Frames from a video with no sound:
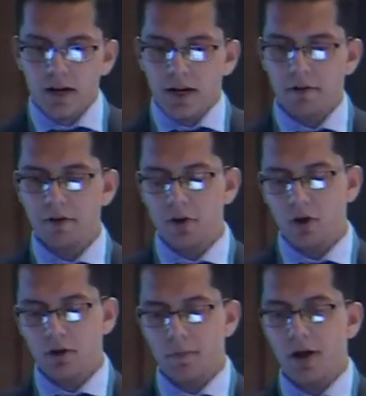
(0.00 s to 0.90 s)
If we
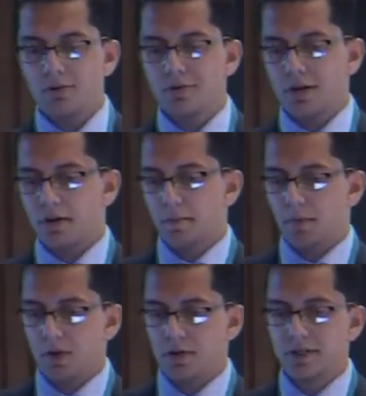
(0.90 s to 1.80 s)
talk about a
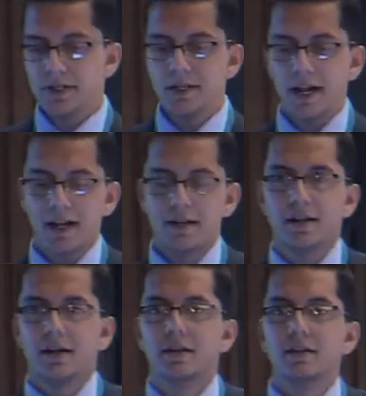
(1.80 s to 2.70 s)
policy, then
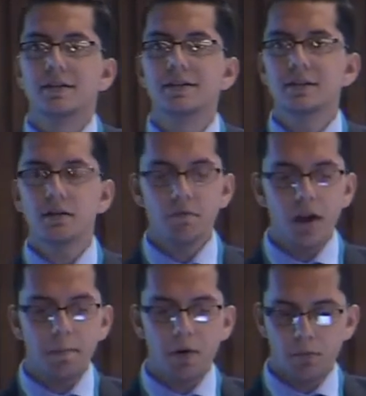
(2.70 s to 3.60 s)
the system we
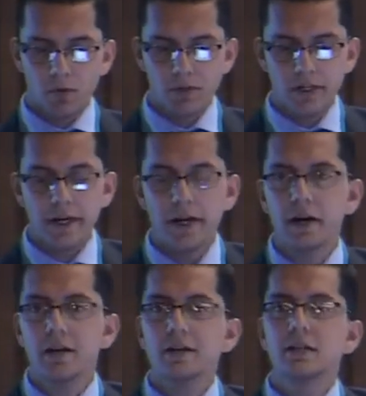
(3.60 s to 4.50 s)
are proposing
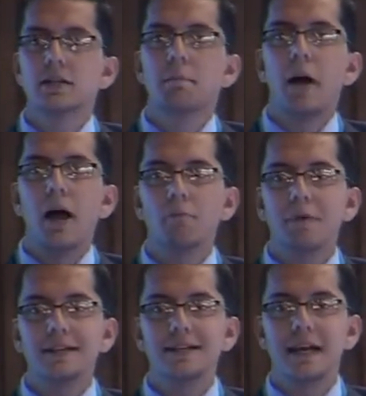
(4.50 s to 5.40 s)
here is a
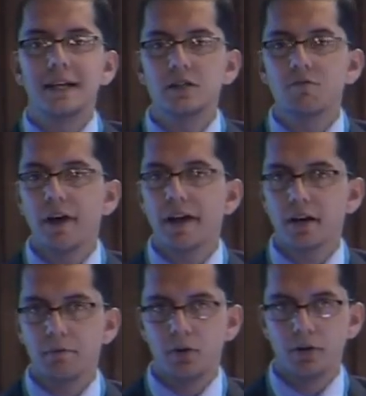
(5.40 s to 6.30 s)
biomass gasifier
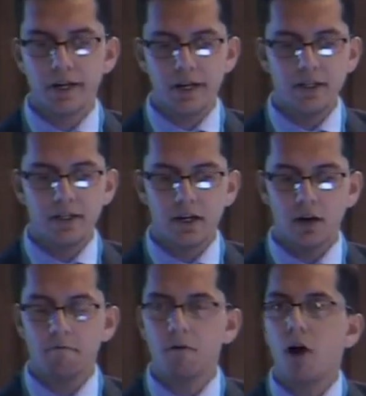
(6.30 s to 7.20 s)
community
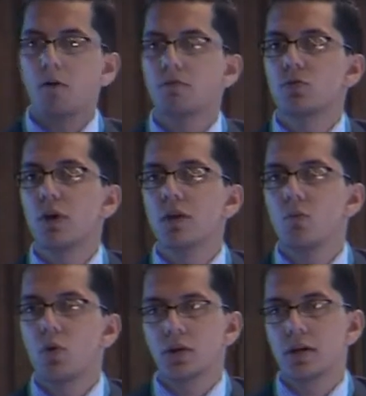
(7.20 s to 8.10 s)
stove of
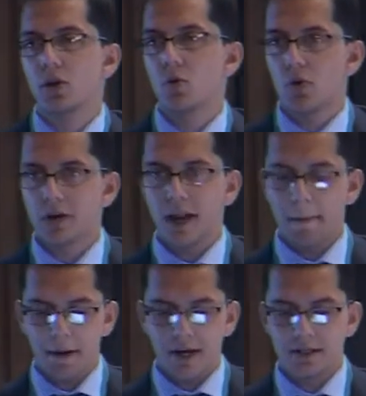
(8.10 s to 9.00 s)
12 kilowatt
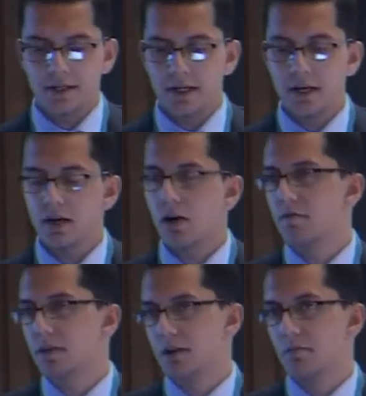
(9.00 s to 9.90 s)
capacity
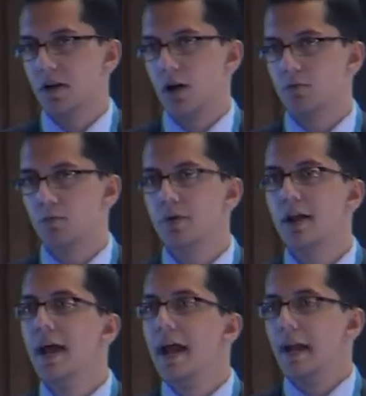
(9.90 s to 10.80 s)
of thermal output
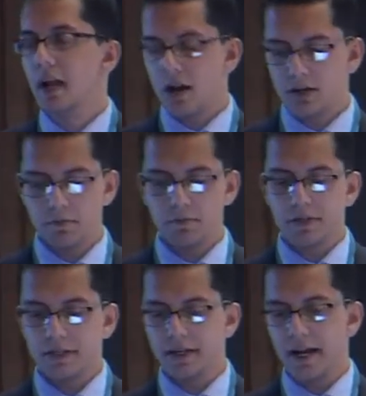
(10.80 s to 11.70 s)
in
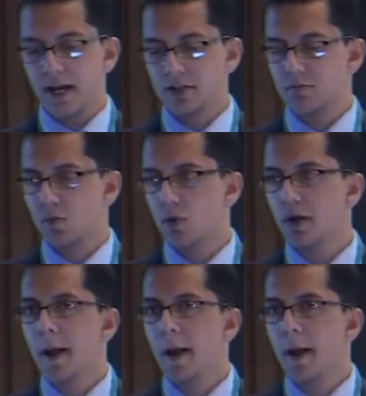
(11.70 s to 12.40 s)
100% gas mode.